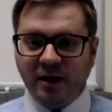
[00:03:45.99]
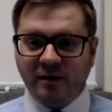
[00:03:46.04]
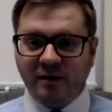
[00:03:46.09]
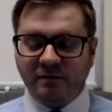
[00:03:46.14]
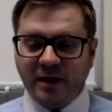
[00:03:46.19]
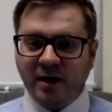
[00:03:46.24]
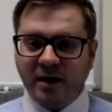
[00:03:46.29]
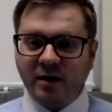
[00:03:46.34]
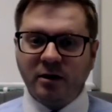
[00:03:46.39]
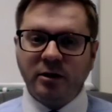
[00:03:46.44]
If
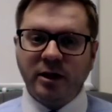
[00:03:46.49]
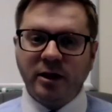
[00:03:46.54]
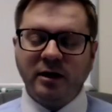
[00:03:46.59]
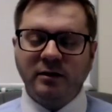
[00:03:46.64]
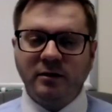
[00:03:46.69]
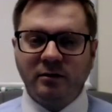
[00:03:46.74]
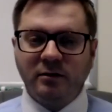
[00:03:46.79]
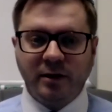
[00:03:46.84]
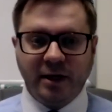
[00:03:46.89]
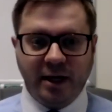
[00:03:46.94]
they click
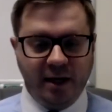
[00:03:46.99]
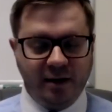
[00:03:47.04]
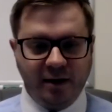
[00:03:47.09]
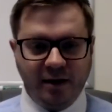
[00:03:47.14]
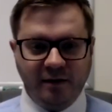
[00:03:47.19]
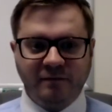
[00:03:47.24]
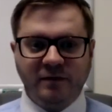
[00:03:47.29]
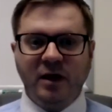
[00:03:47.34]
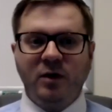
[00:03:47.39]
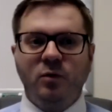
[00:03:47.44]
the link,
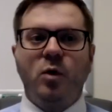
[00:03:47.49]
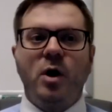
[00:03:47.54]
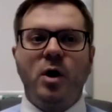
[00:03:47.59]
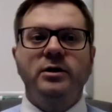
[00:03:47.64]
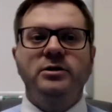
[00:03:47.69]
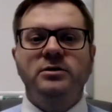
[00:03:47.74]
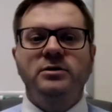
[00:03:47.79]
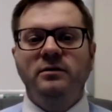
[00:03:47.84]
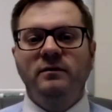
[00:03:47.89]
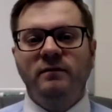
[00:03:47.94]
if they
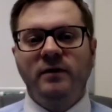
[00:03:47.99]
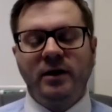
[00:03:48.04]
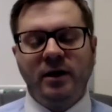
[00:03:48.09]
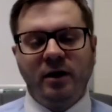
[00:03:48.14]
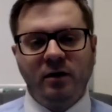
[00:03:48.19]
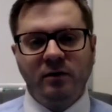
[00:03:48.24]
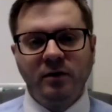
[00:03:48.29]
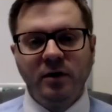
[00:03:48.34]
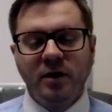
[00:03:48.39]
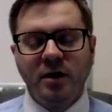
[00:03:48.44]
watch the video,